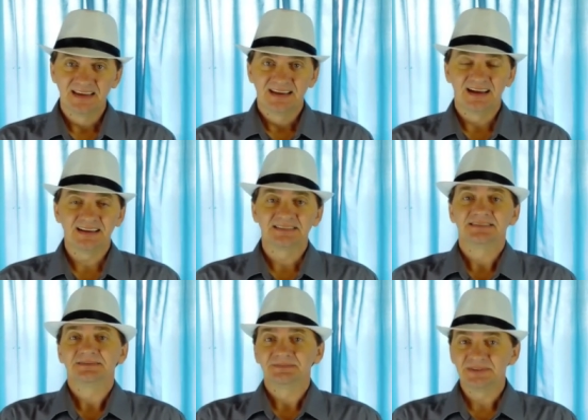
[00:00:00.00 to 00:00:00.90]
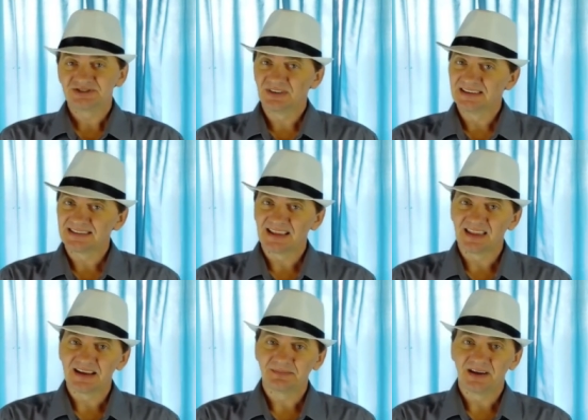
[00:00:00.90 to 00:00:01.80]
And be sure and hit that
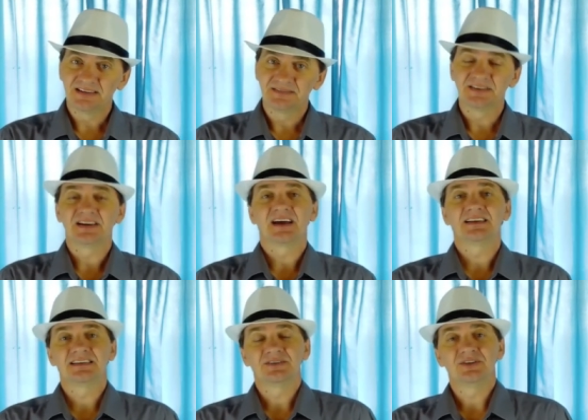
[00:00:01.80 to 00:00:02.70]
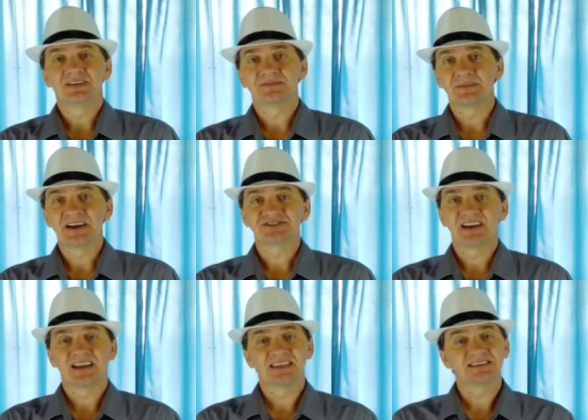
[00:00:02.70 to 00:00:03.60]
like button if you got any good information out
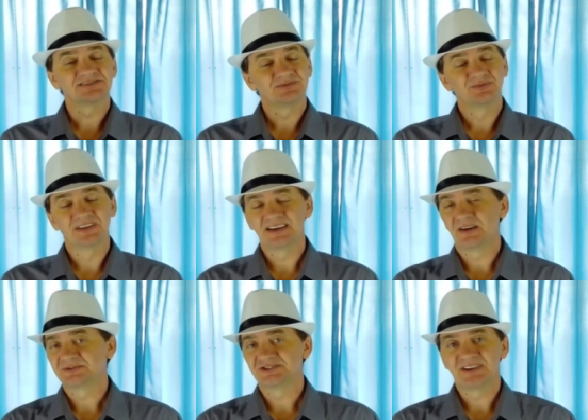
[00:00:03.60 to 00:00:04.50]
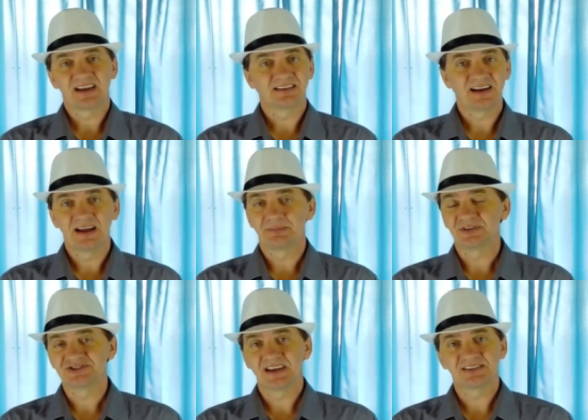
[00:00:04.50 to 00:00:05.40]
of this. It really helps the channel and I
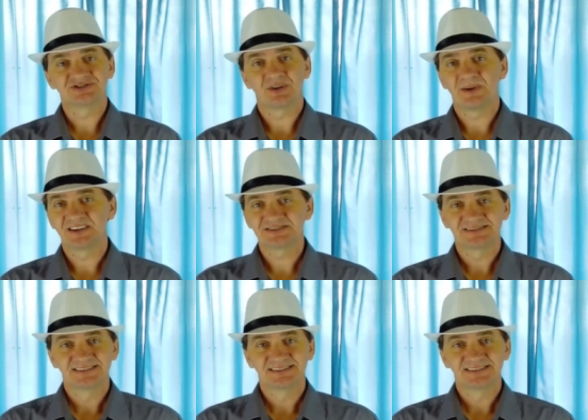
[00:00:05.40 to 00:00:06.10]
appreciate it so much.